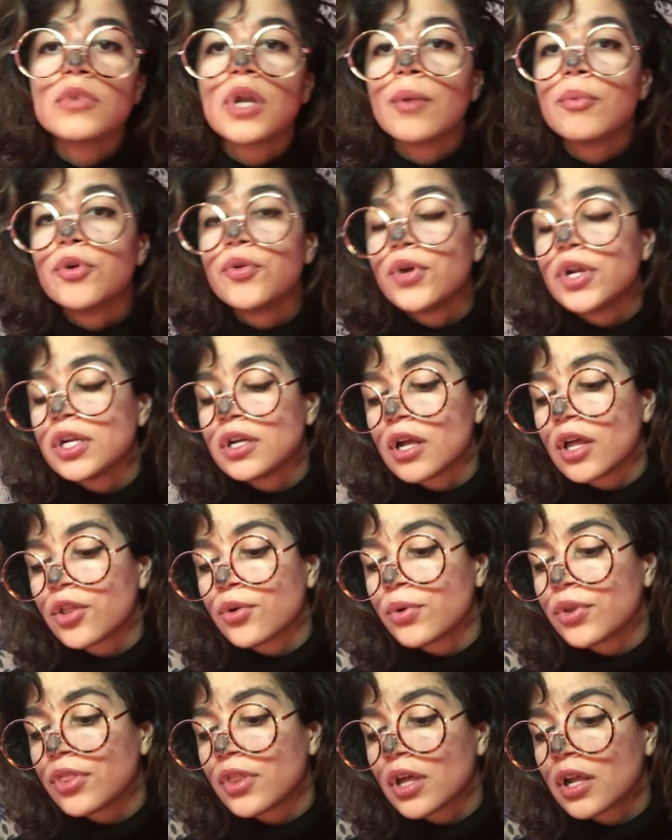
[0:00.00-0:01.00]
Let me read
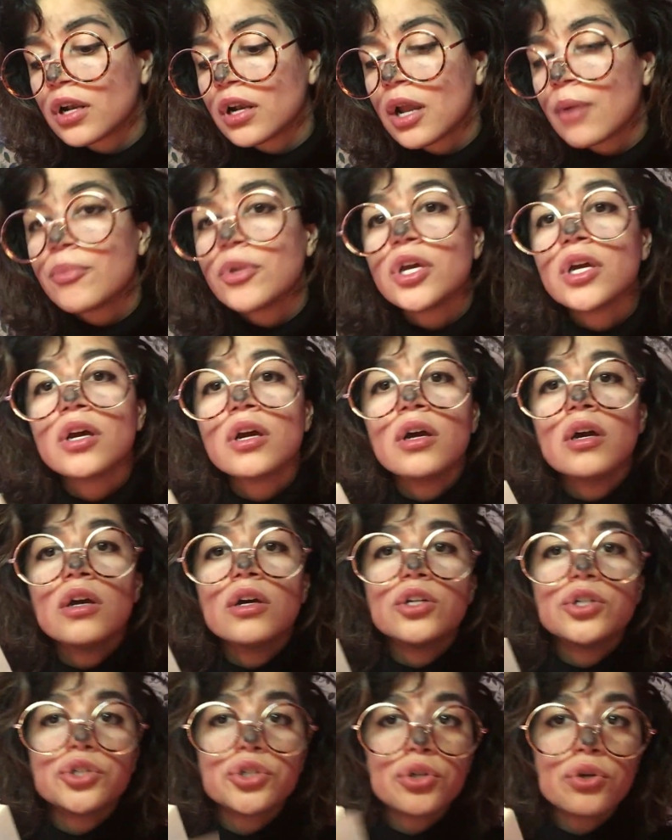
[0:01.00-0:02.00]
another one then. Let me
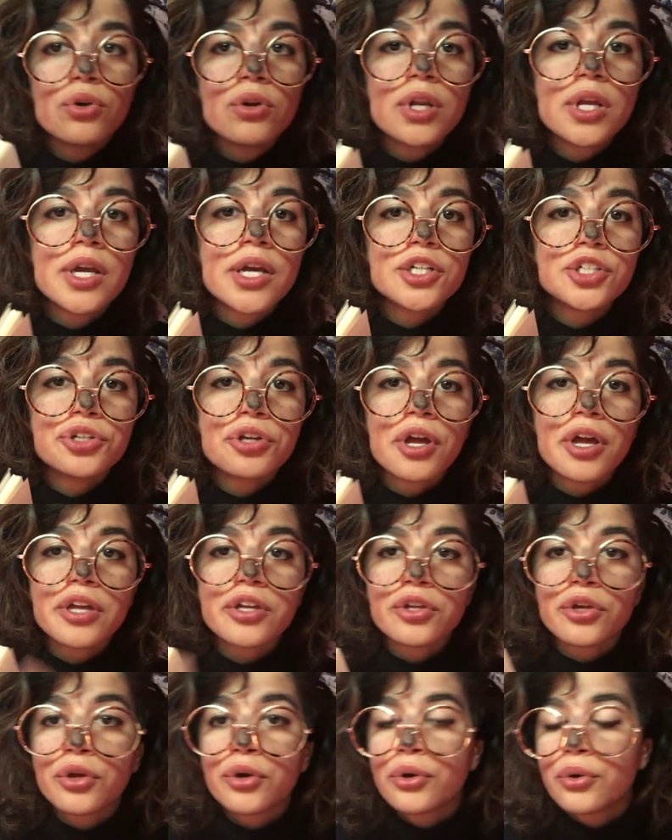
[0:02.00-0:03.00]
truly
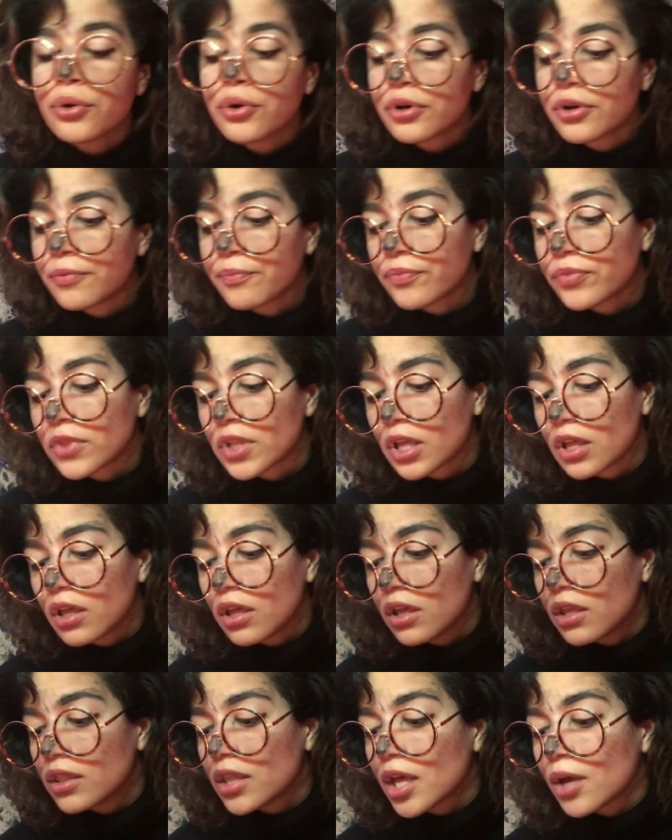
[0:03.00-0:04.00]
educate you.
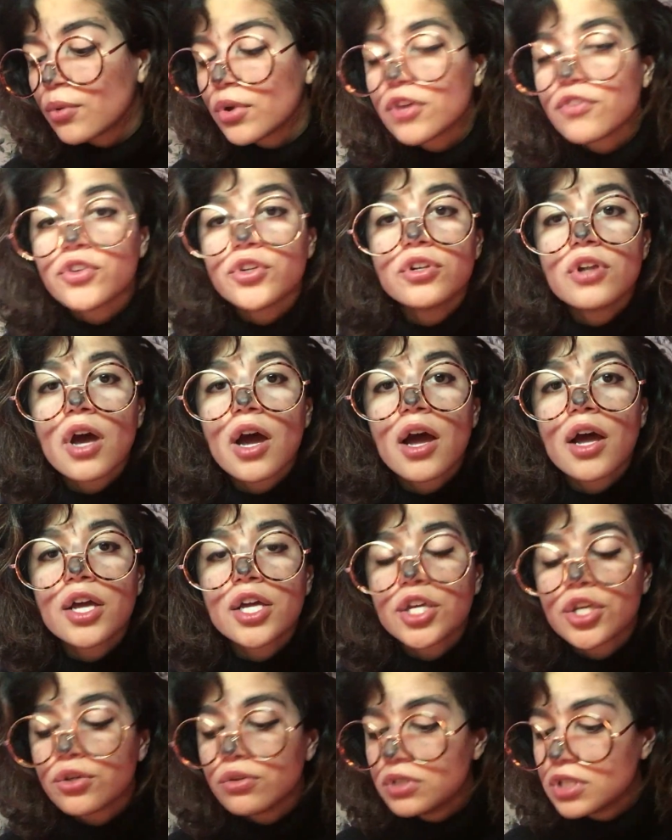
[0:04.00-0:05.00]
That way, if you die,
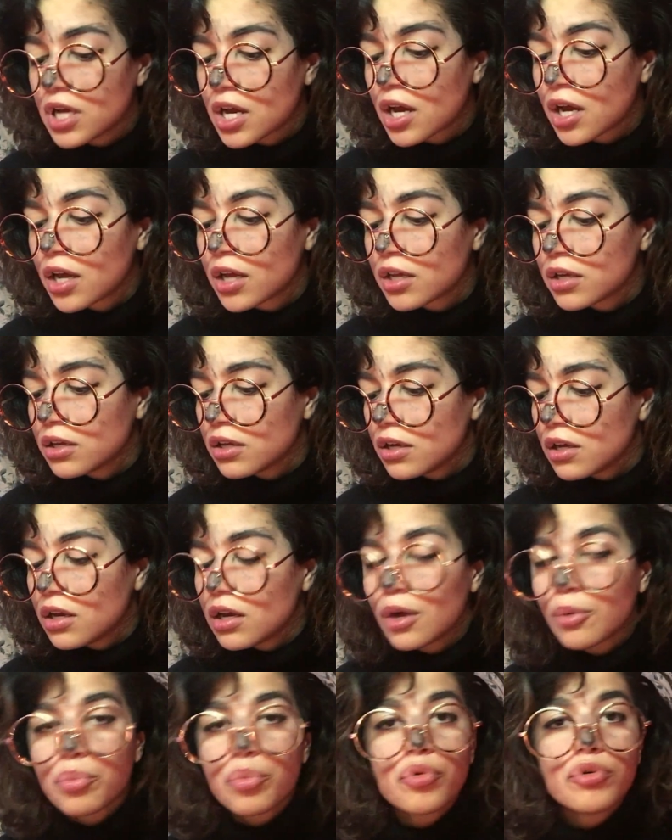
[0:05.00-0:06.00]
you die
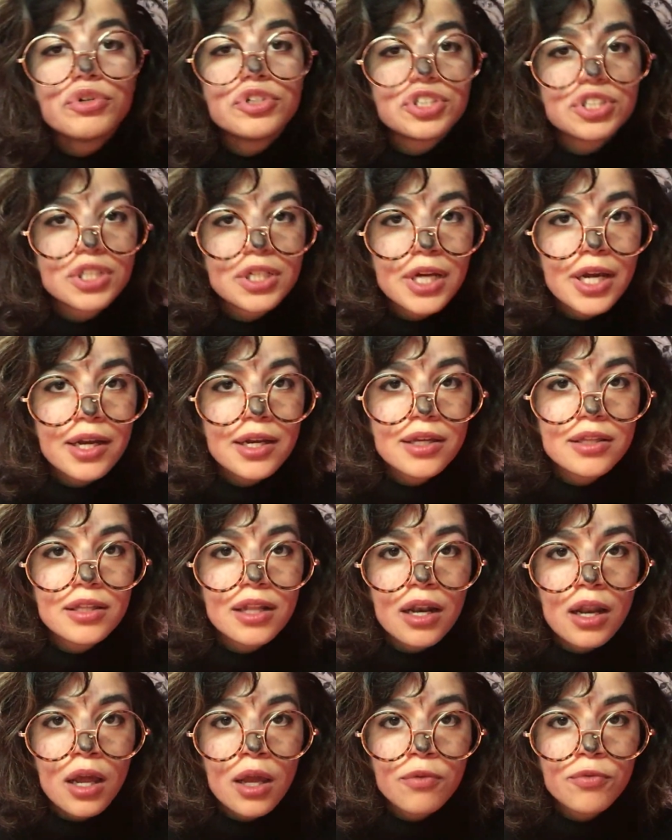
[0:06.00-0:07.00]
appreciating
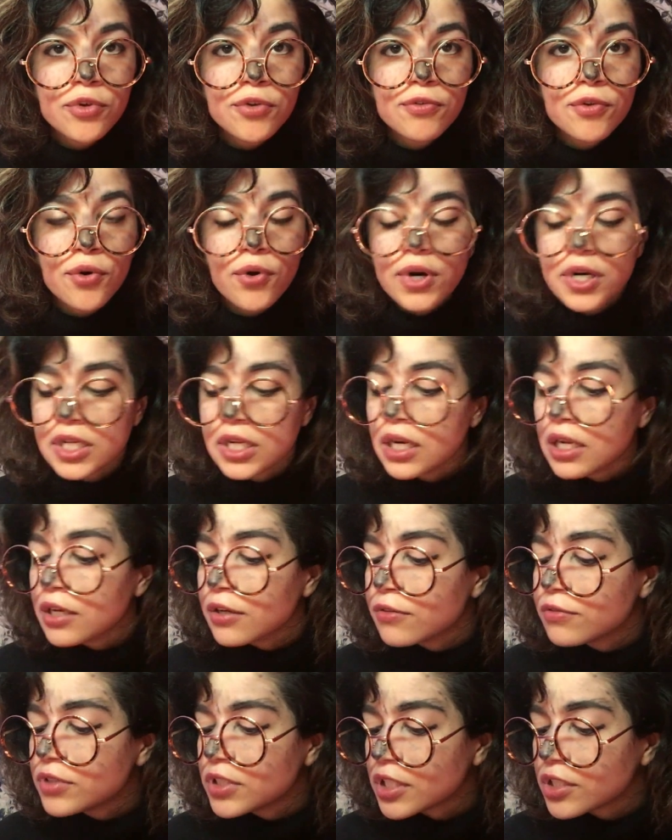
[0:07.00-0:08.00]
the life you've already
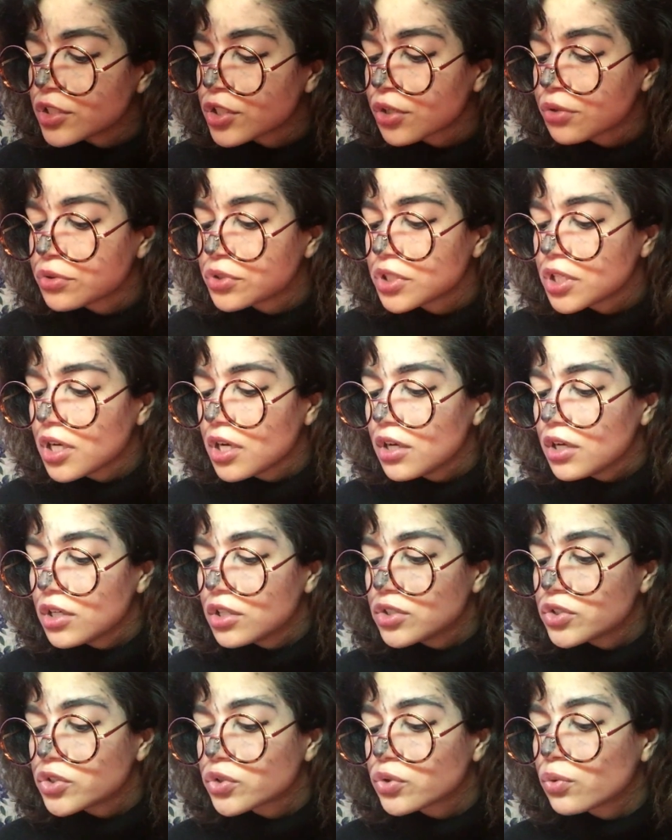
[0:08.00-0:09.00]
lived and don't
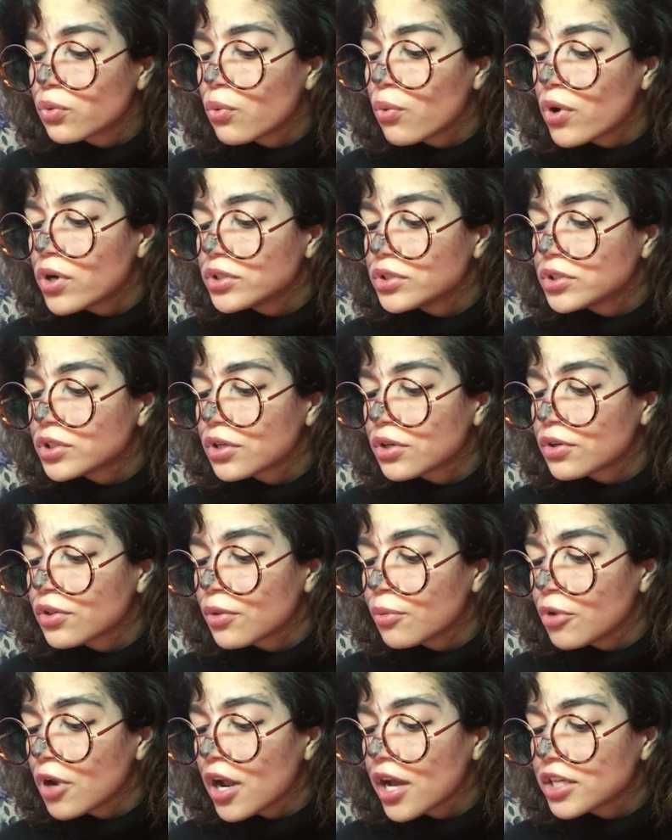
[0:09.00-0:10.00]
squander
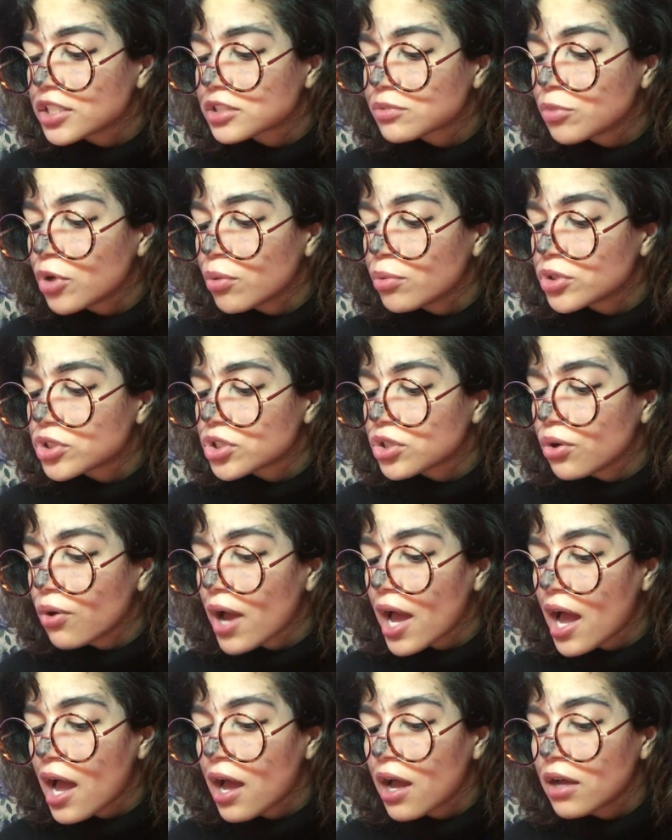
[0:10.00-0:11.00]
the last moments you
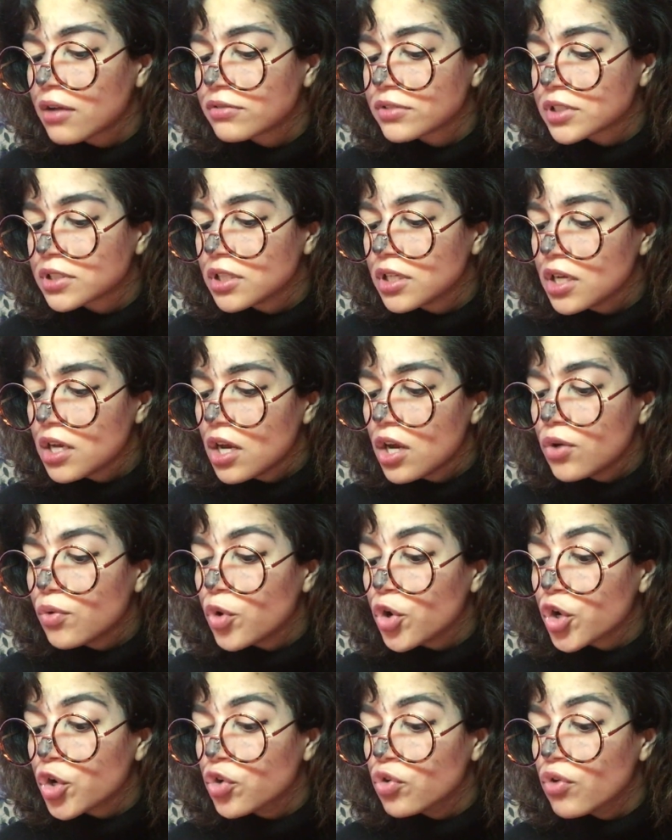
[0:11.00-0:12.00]
have and
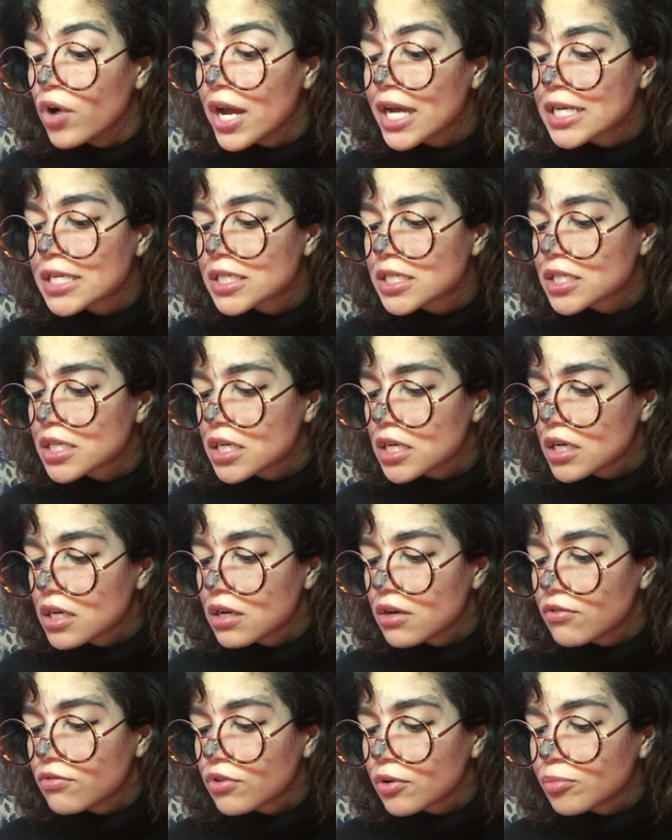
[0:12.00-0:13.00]
regret
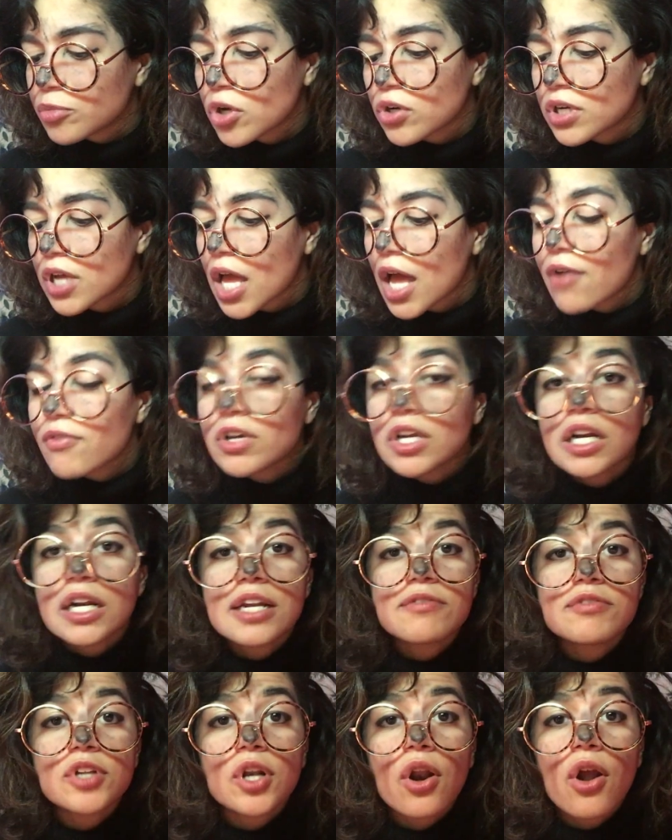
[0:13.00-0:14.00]
from not having
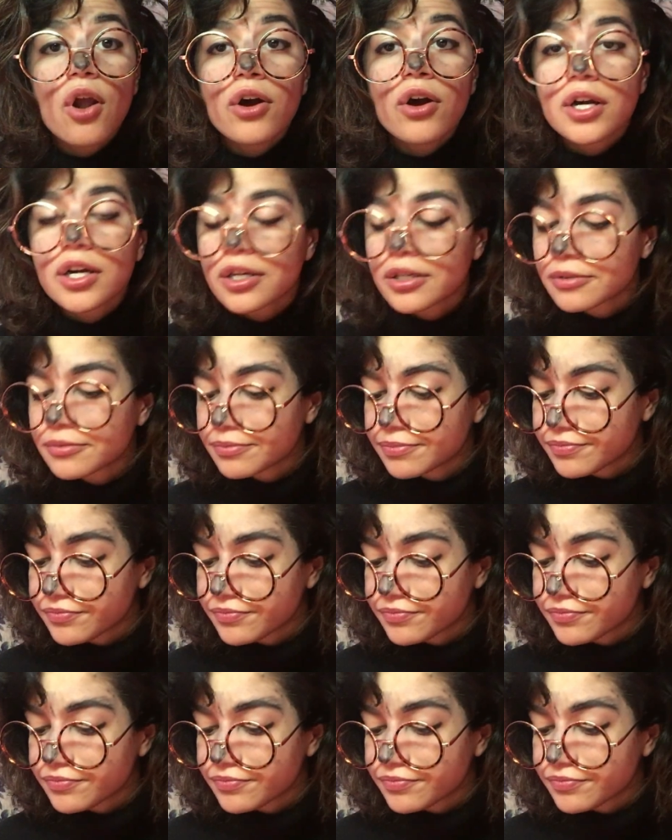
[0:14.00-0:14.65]
lived longer.